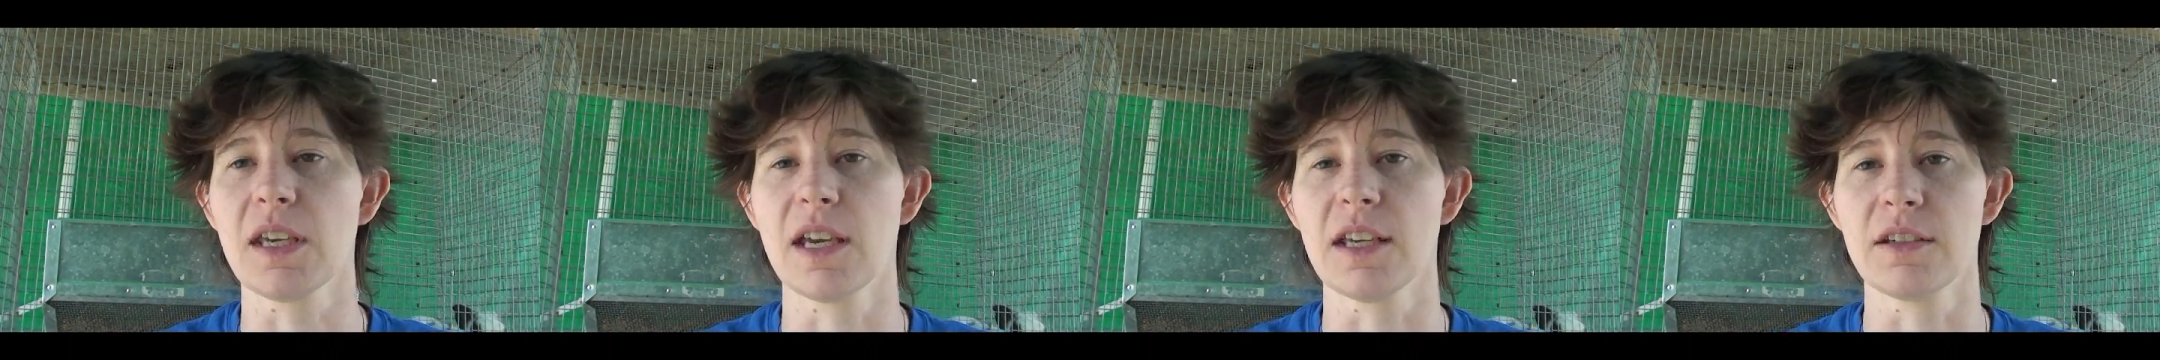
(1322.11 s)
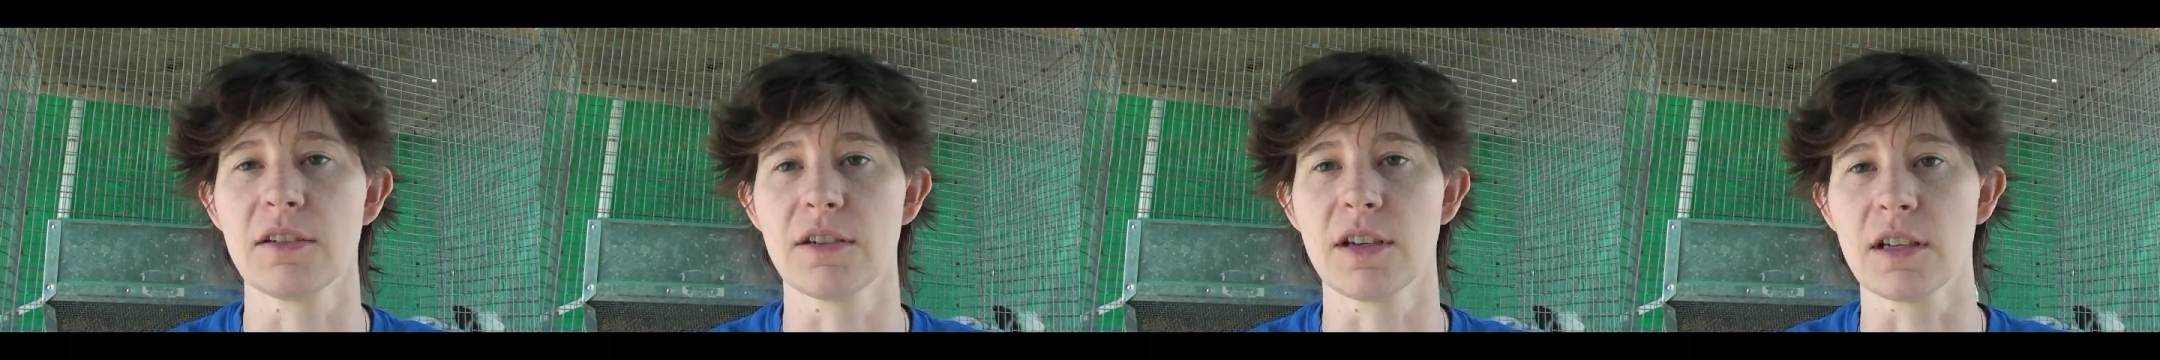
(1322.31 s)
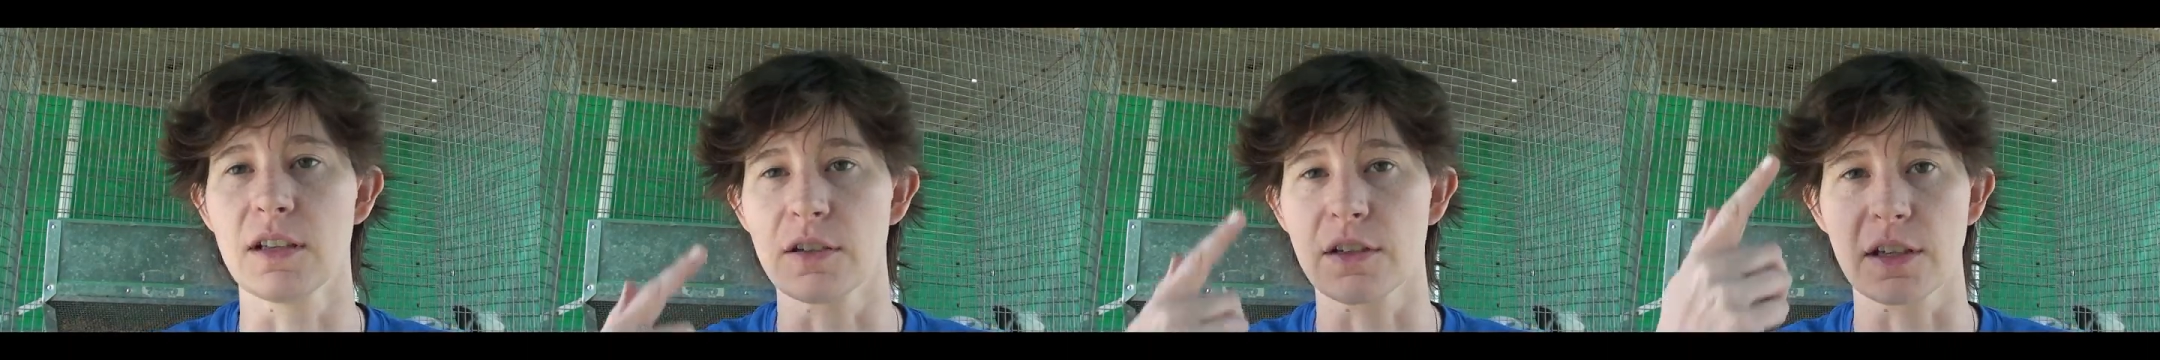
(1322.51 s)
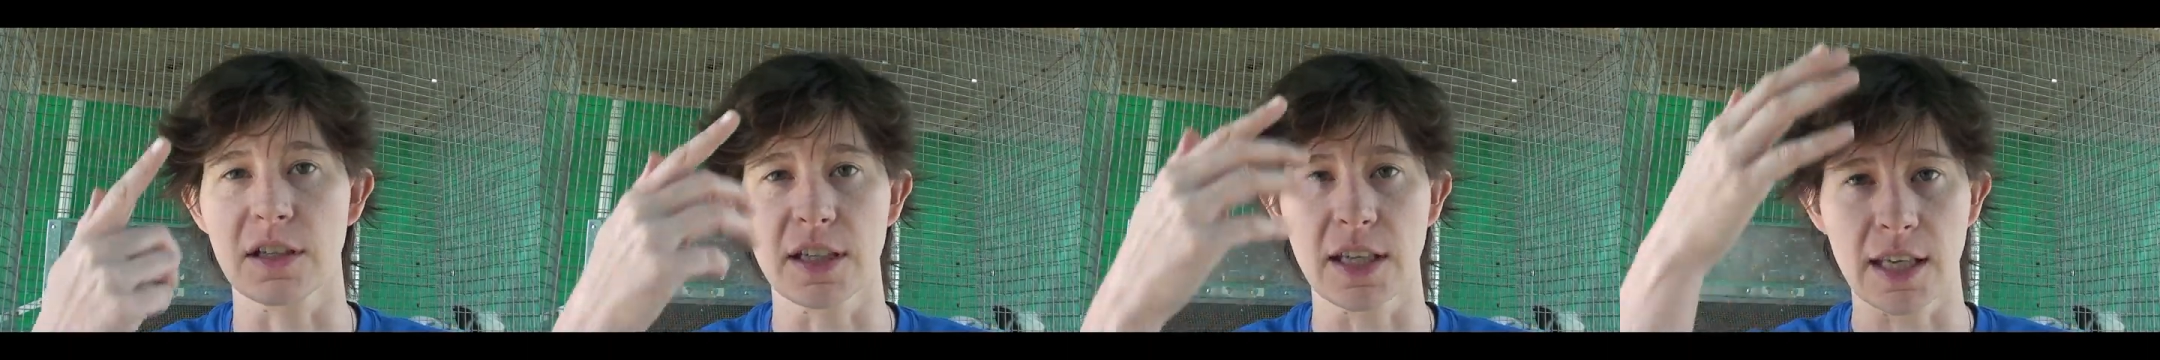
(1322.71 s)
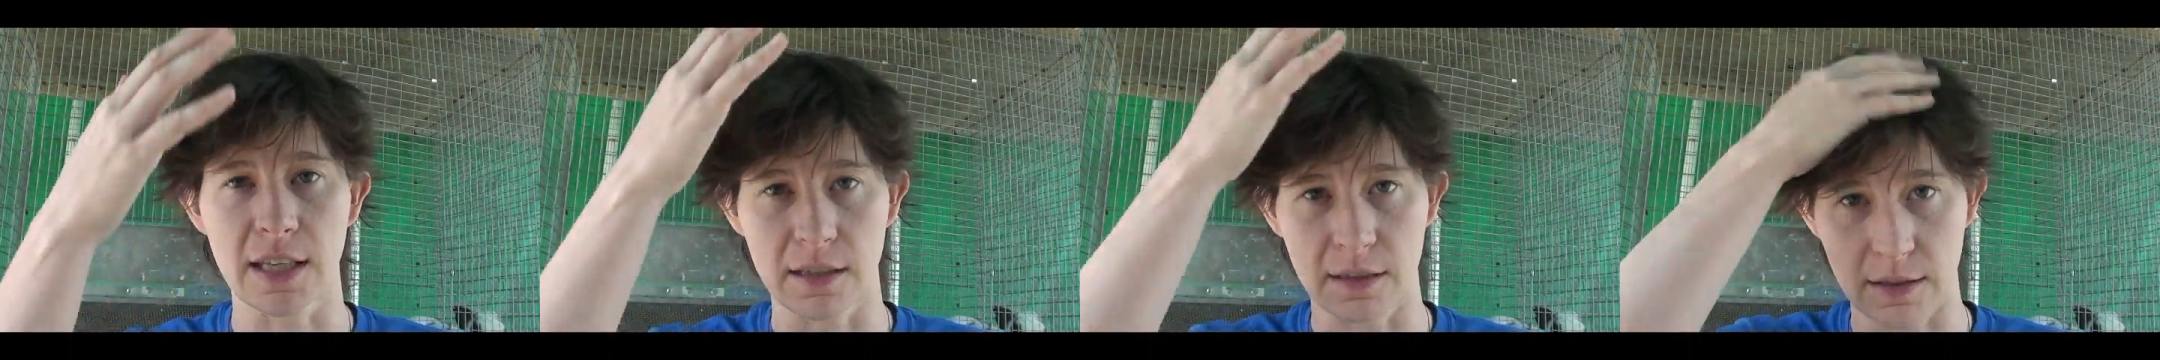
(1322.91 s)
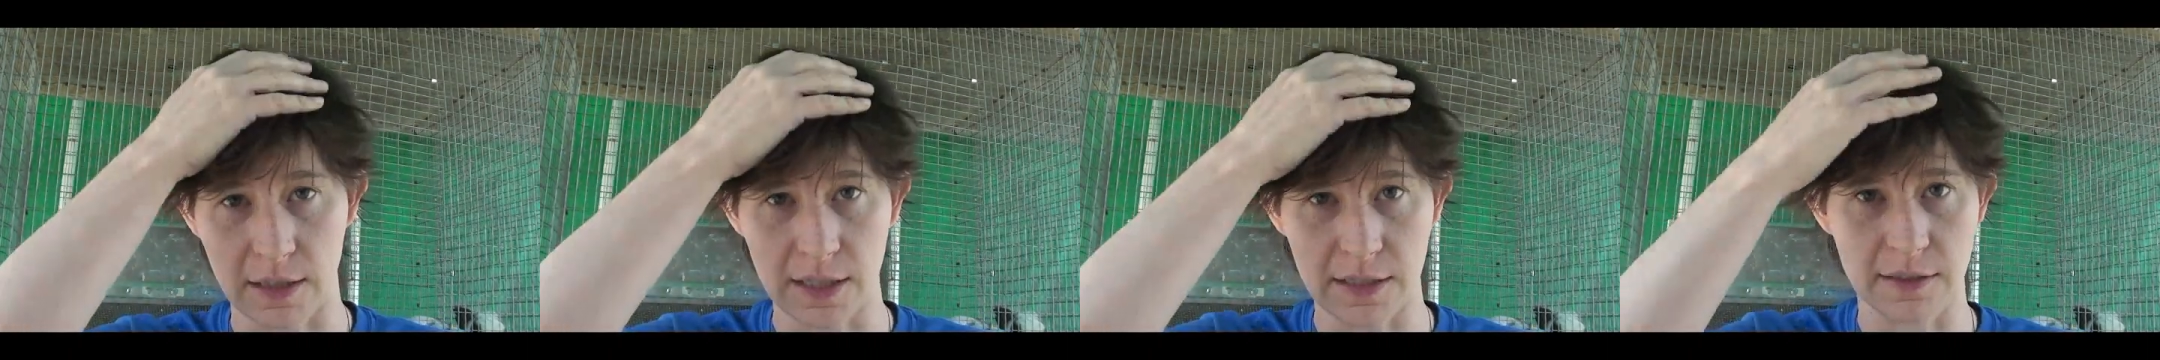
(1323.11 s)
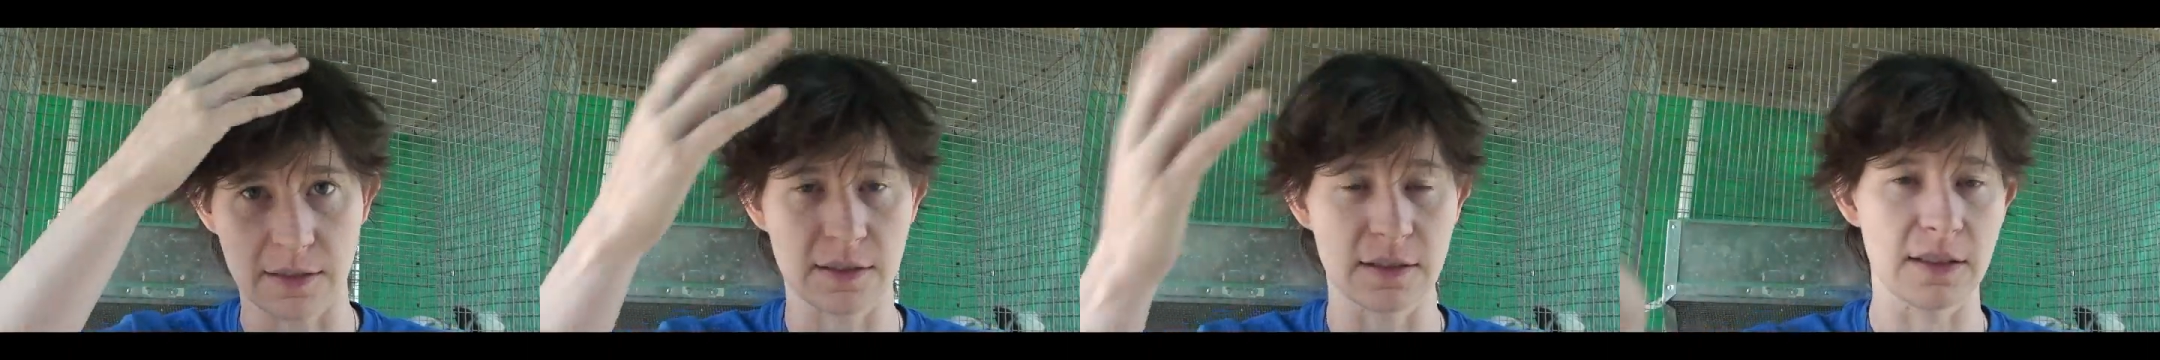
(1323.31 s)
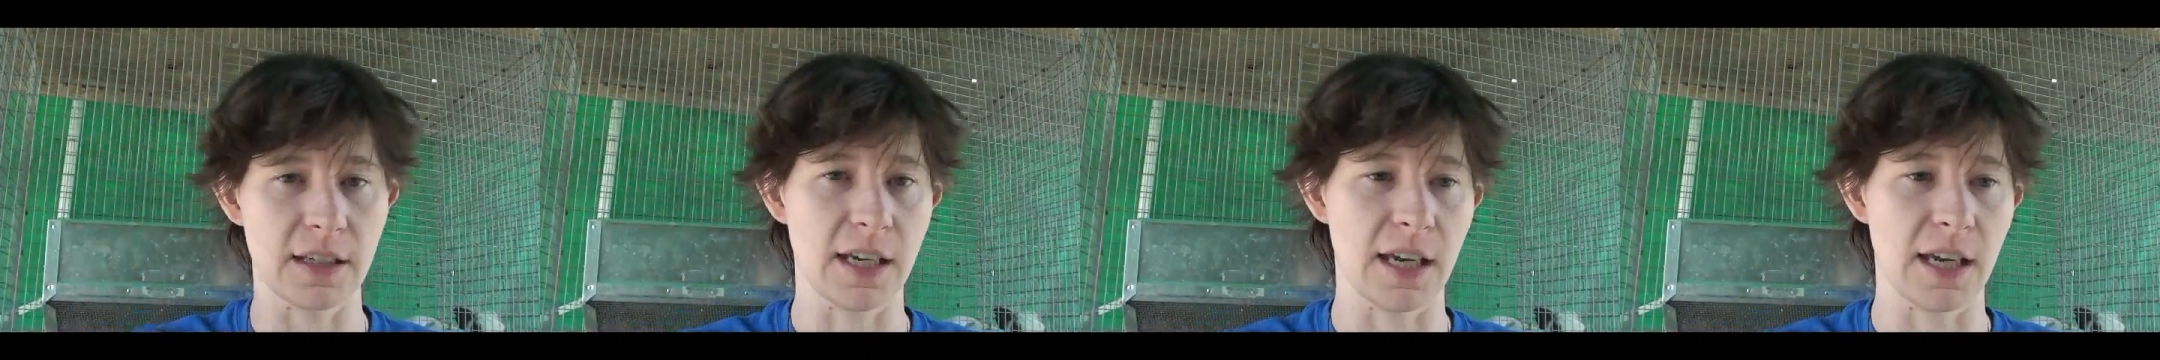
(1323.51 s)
and you're done looking at this